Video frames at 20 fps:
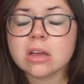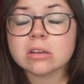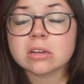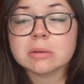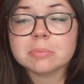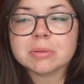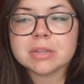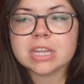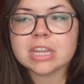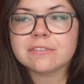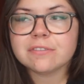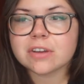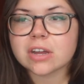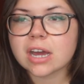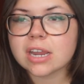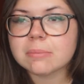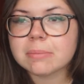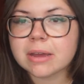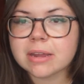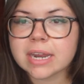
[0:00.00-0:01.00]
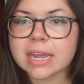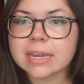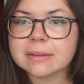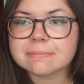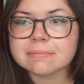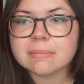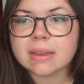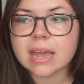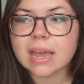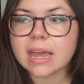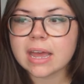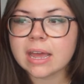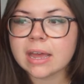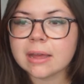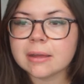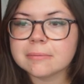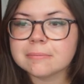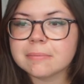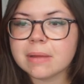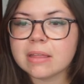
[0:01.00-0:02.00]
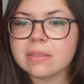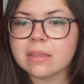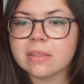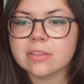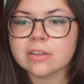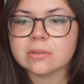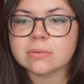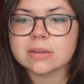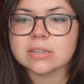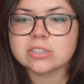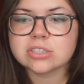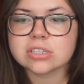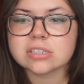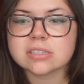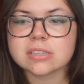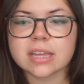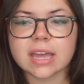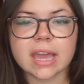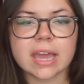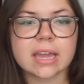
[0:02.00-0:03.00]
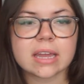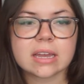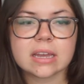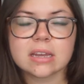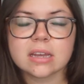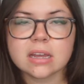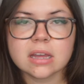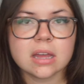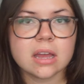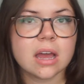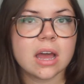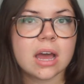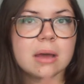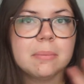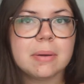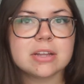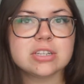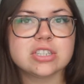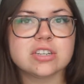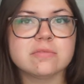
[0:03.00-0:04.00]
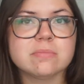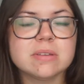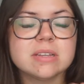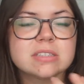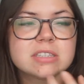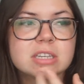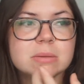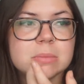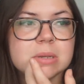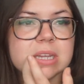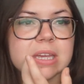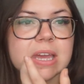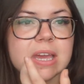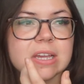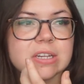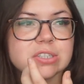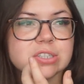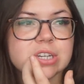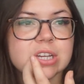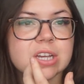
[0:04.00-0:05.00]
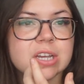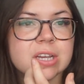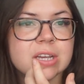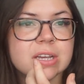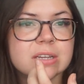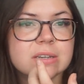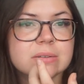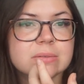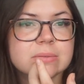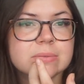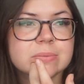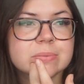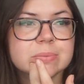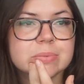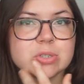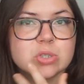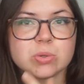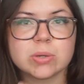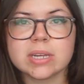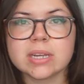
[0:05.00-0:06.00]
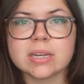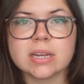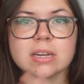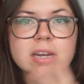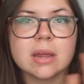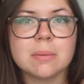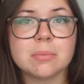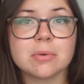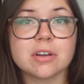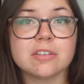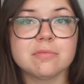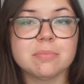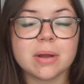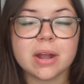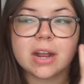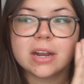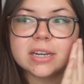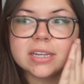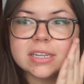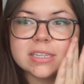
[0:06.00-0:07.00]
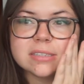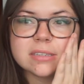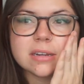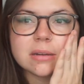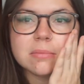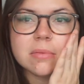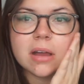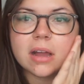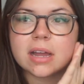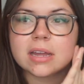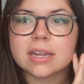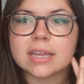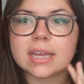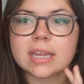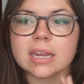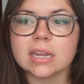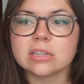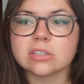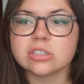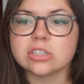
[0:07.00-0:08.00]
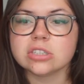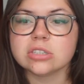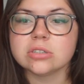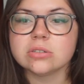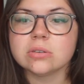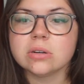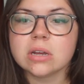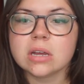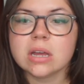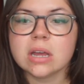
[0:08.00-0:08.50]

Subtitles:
Completely forgot about it. And then there was just like a bunch of miscommunication between a number of parties that I'm not going to get into